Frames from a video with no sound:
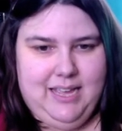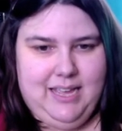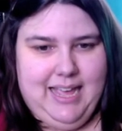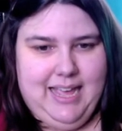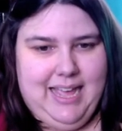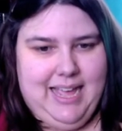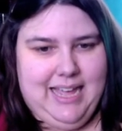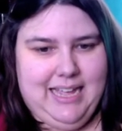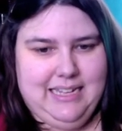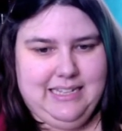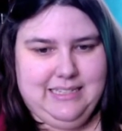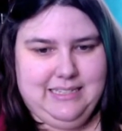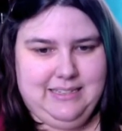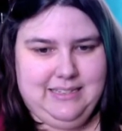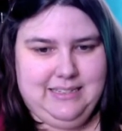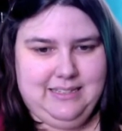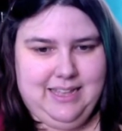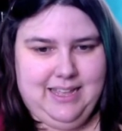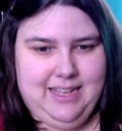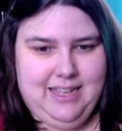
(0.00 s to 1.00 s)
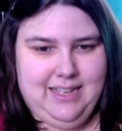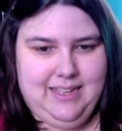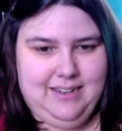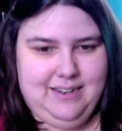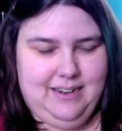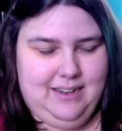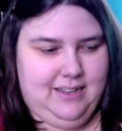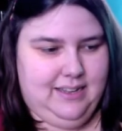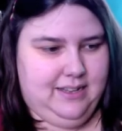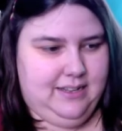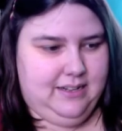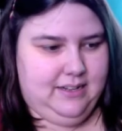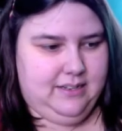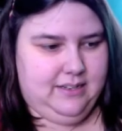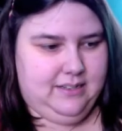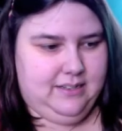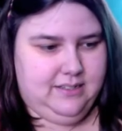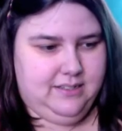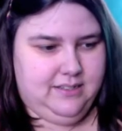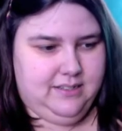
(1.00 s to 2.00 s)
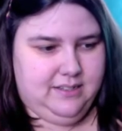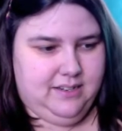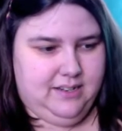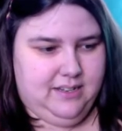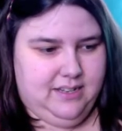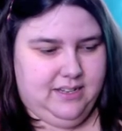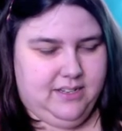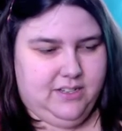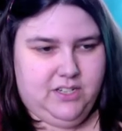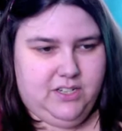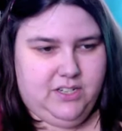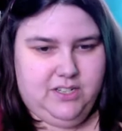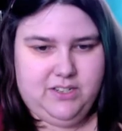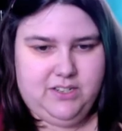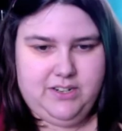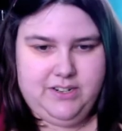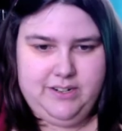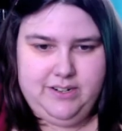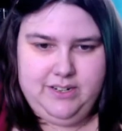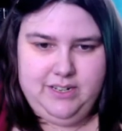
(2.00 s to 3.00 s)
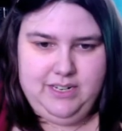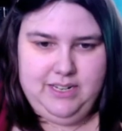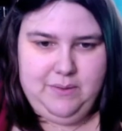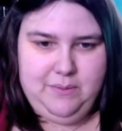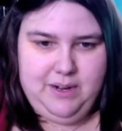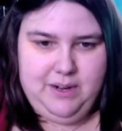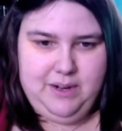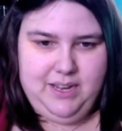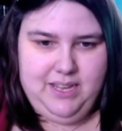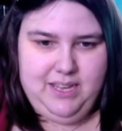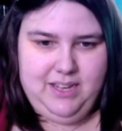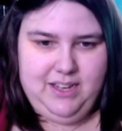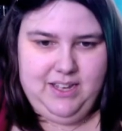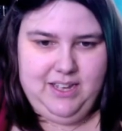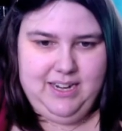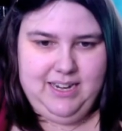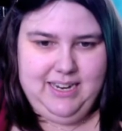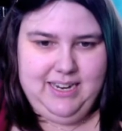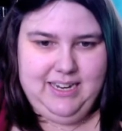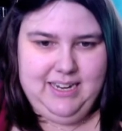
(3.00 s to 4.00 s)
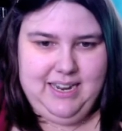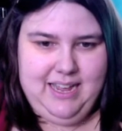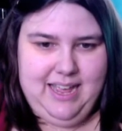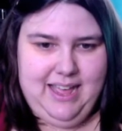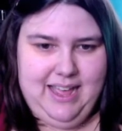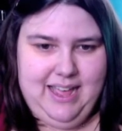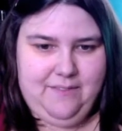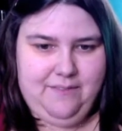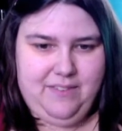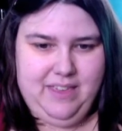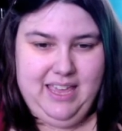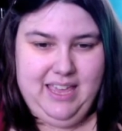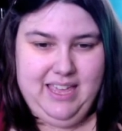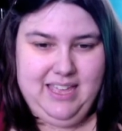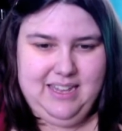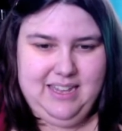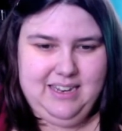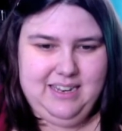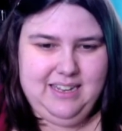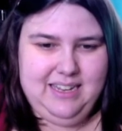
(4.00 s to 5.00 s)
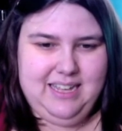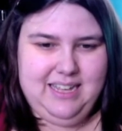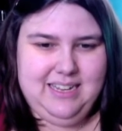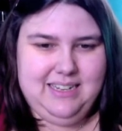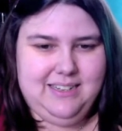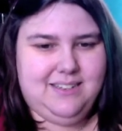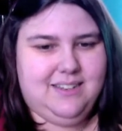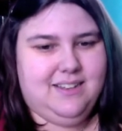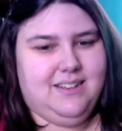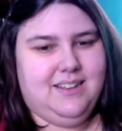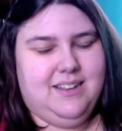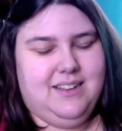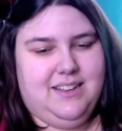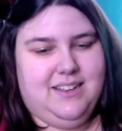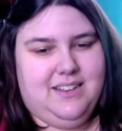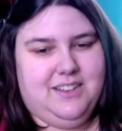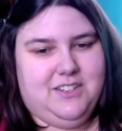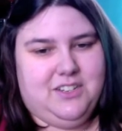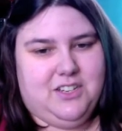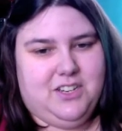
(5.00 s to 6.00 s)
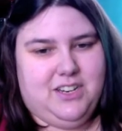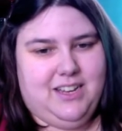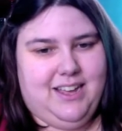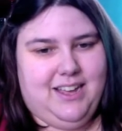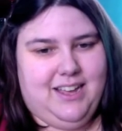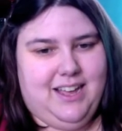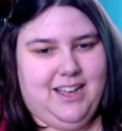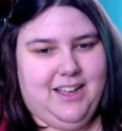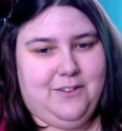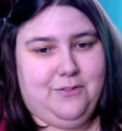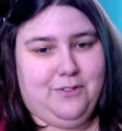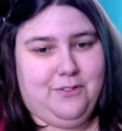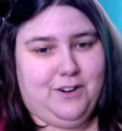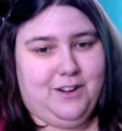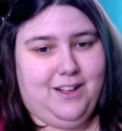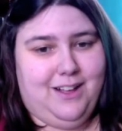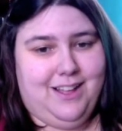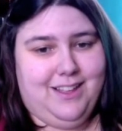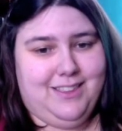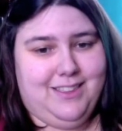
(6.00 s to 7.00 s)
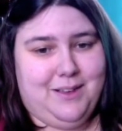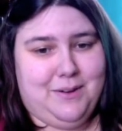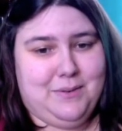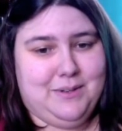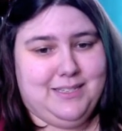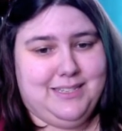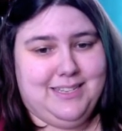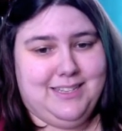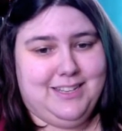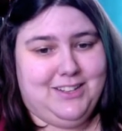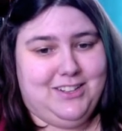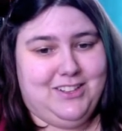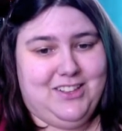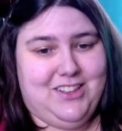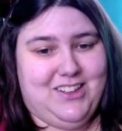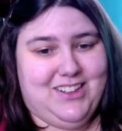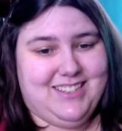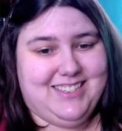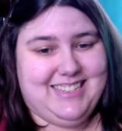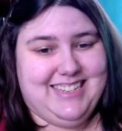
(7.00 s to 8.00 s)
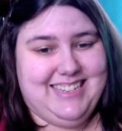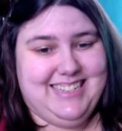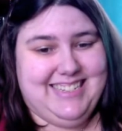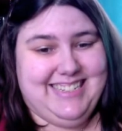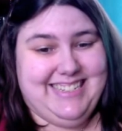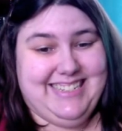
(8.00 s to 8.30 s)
hats and that, and she's currently working on an Afghan that she had forgot that was in the closet.